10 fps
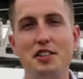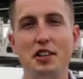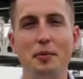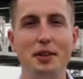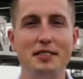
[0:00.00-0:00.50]
right,
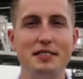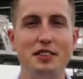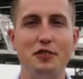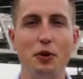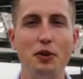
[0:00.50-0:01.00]
gentlemen,
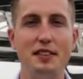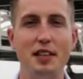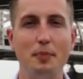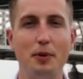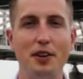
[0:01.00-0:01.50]
the fourth
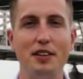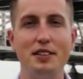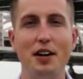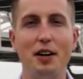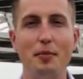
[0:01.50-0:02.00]
tip we're gonna
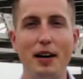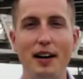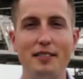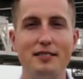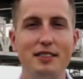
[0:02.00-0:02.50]
talk
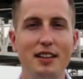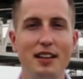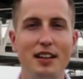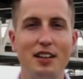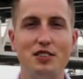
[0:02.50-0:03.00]
about
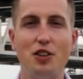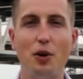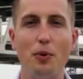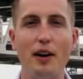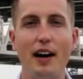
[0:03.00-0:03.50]
is
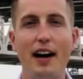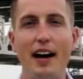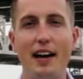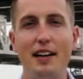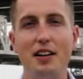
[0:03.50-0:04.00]
don't wear a
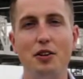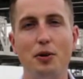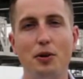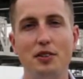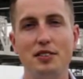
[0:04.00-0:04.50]
hat
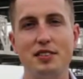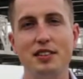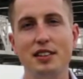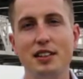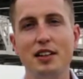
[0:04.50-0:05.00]
indoors.
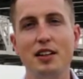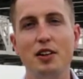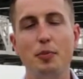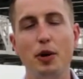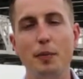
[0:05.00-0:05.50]

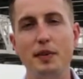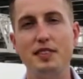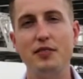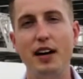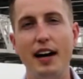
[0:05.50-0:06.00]
The purpose
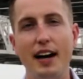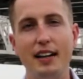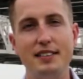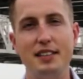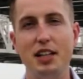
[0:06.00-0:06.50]
of a hat
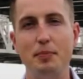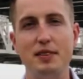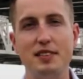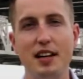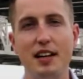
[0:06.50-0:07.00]
is to keep the
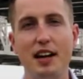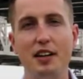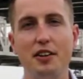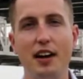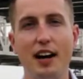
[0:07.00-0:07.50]
sun out of
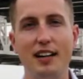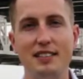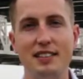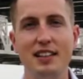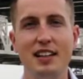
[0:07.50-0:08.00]
your
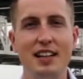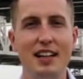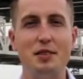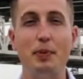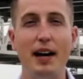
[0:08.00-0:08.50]
eyes
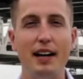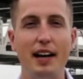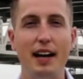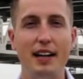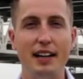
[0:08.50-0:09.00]
it's bad
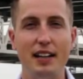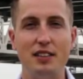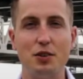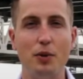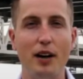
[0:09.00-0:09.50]
etiquette
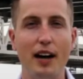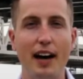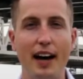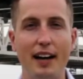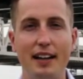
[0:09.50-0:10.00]
to wear a
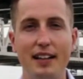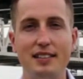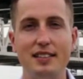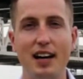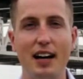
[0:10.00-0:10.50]
hat
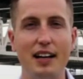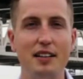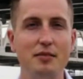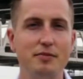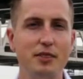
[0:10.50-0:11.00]
inside.
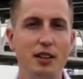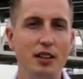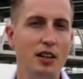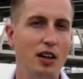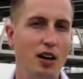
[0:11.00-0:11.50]

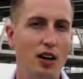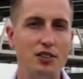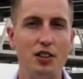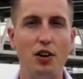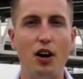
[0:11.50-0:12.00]

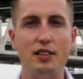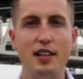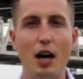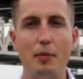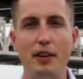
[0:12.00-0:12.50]
Also, on
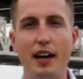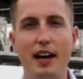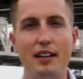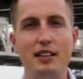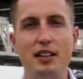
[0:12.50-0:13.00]
top of
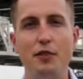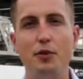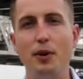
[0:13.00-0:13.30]
that, if you're